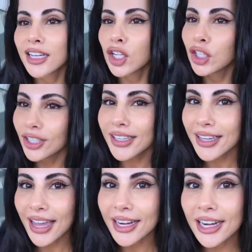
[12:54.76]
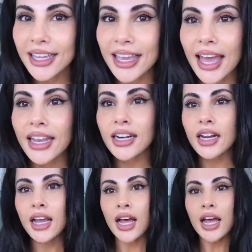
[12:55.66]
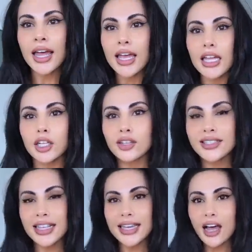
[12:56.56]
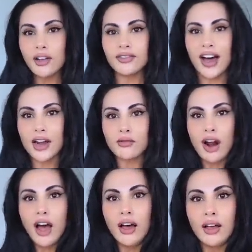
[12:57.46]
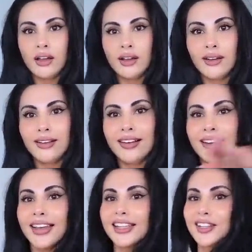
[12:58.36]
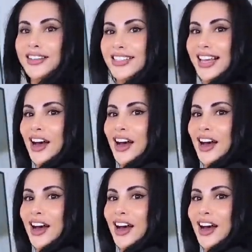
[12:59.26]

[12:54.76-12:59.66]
Looking at it again, it looks like Elvira. It looks like a